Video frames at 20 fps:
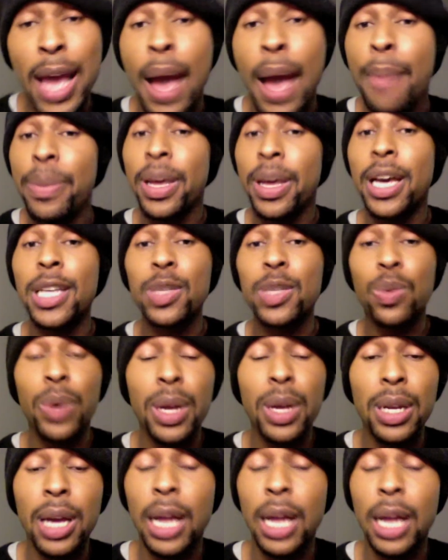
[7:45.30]
because
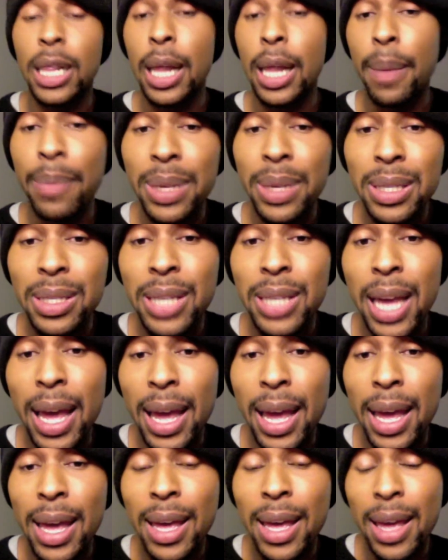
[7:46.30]
when Columbus
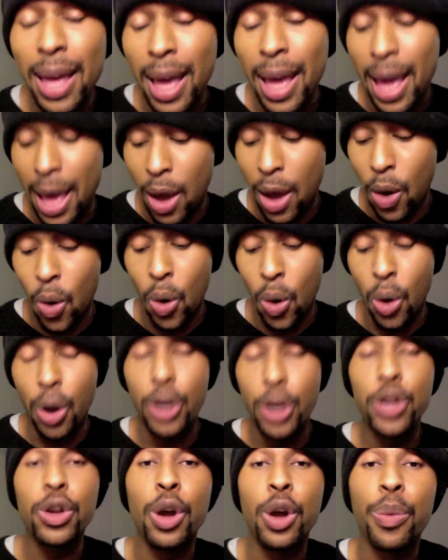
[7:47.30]
Day or
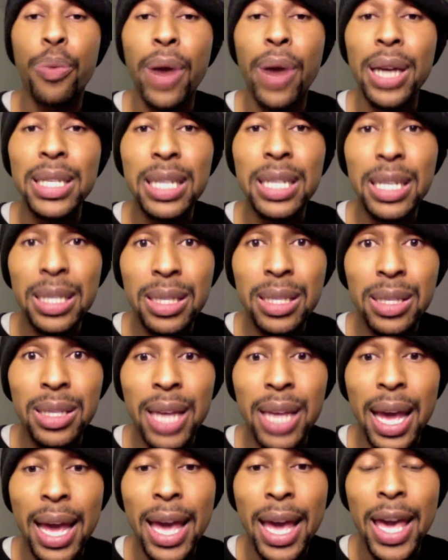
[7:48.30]
President's
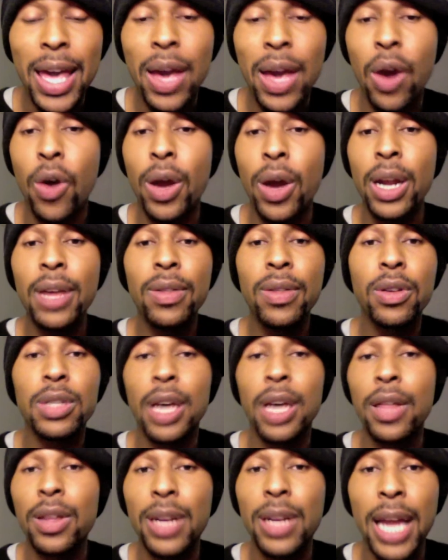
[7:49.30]
Day or any of those
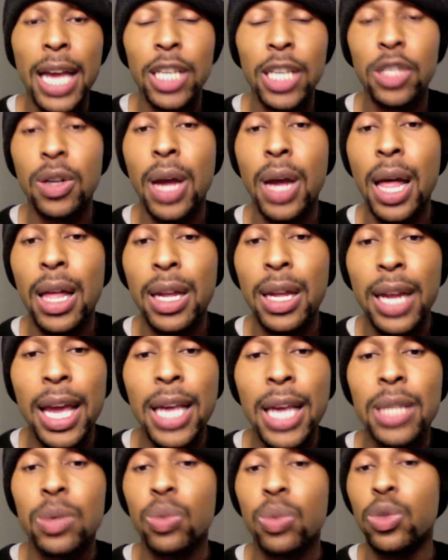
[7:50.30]
other national
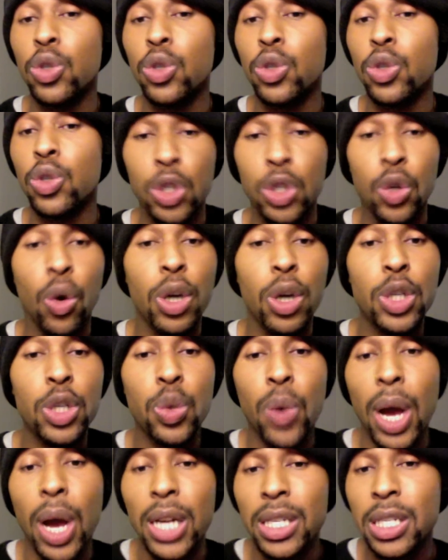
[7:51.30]
holidays, George
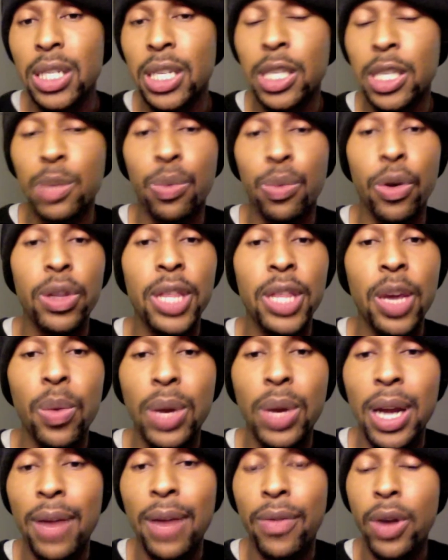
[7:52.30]
Washington's birthday,
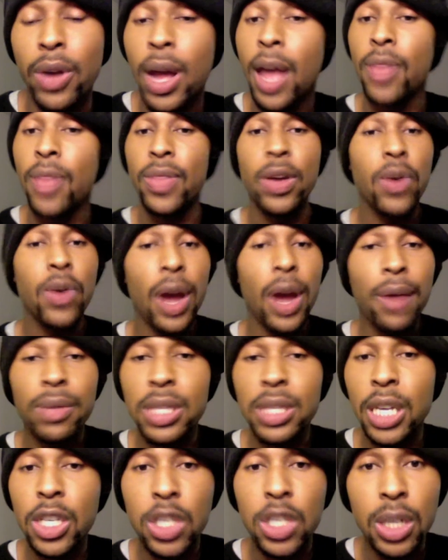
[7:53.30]
whatever, they don't ever
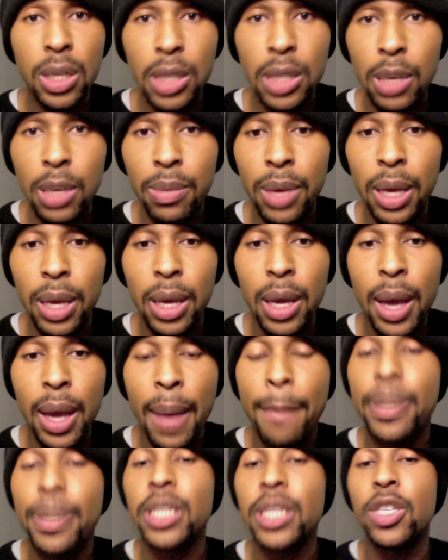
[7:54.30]
say shit to me.
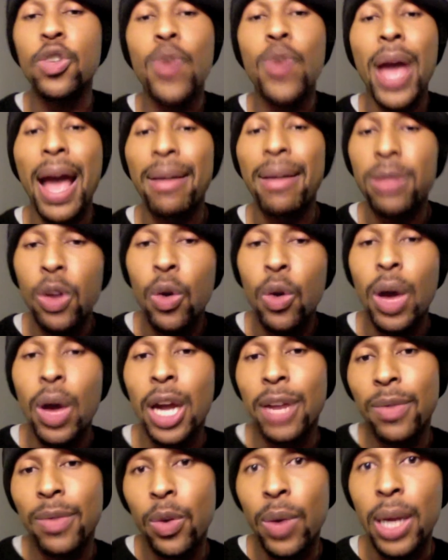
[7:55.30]
But do you have to go out
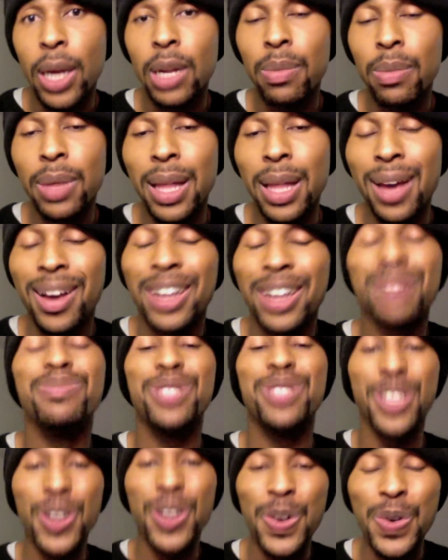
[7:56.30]
of your way to be like, "Oh,
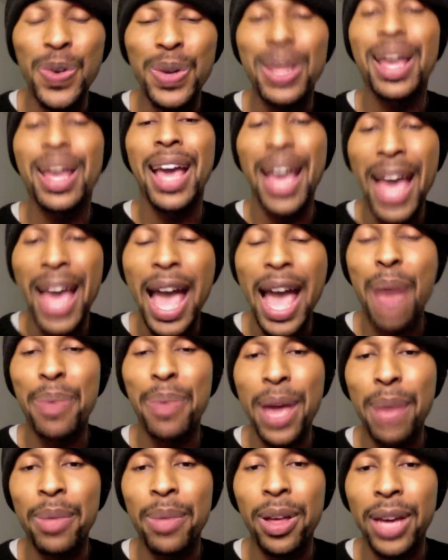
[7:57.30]
dude, happy
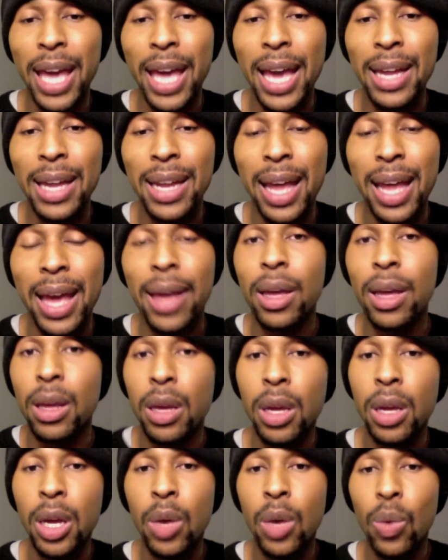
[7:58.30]
MLK Day"?
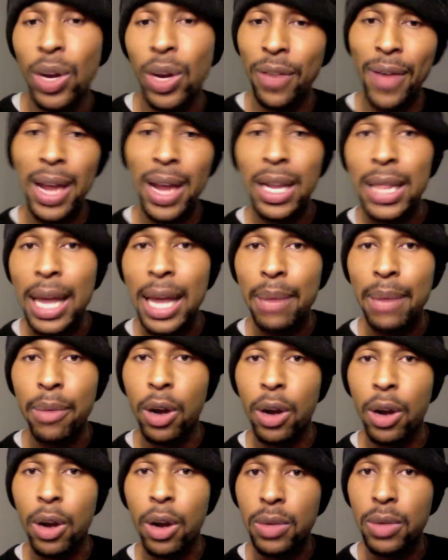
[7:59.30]
What if I didn't like
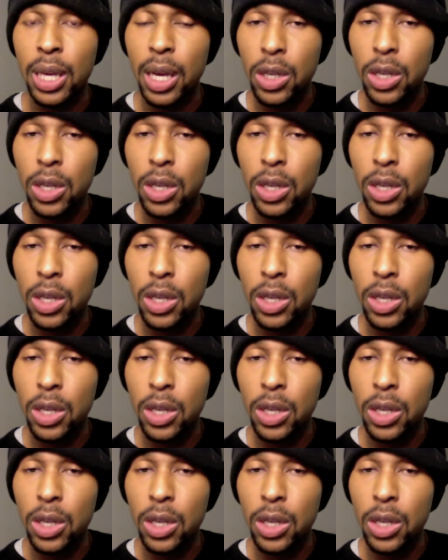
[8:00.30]
Martin Luther King